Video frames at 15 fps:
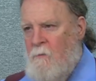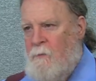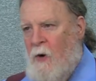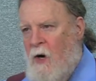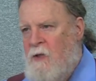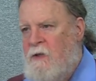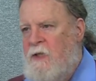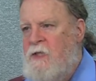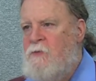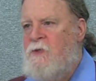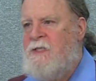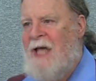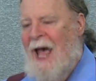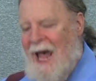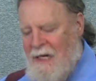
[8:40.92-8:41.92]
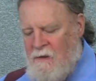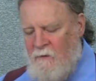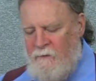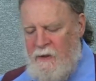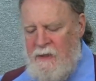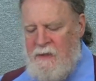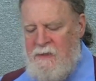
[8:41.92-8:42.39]
Barclays was
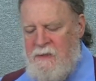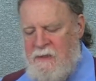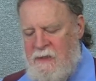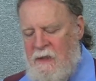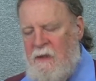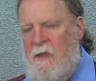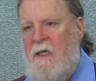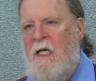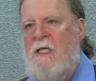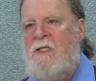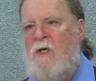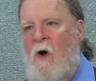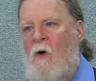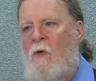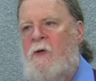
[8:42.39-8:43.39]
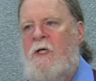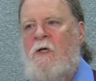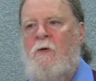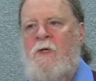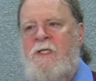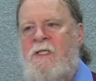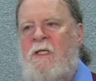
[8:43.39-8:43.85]
actively concealing its own
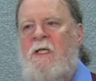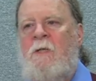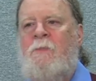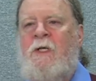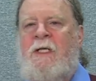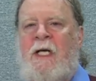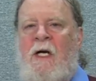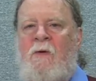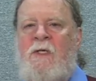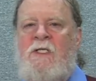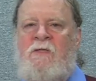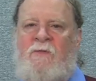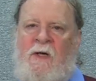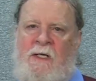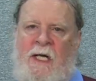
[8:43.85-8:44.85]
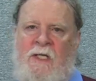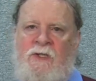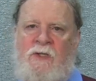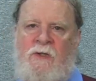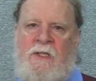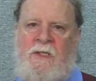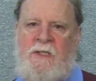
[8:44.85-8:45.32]
increasingly precarious
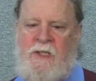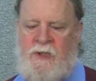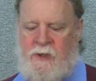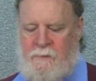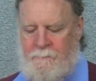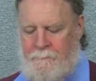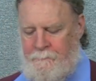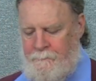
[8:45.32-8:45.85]
financial condition.